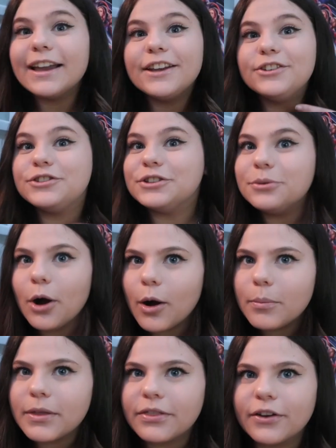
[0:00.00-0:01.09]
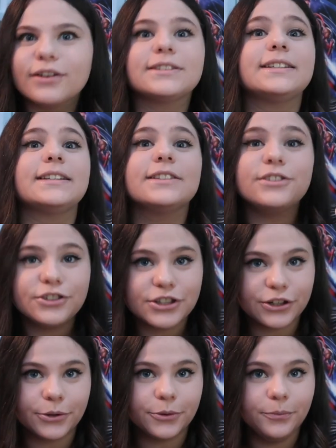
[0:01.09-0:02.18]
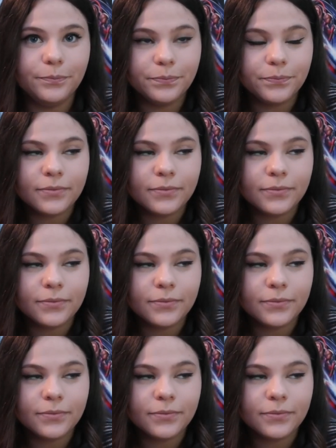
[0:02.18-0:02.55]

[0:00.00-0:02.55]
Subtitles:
I do hope that there's a season 2.